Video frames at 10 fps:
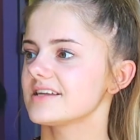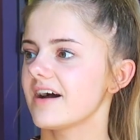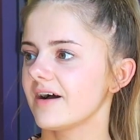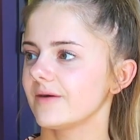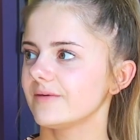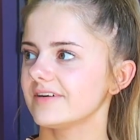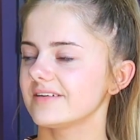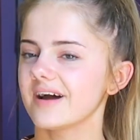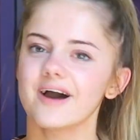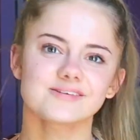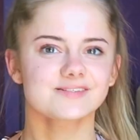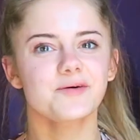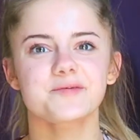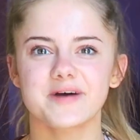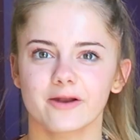So I'll
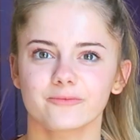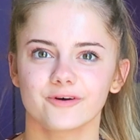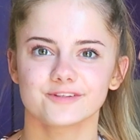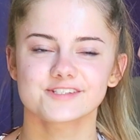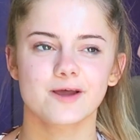start with the bad one.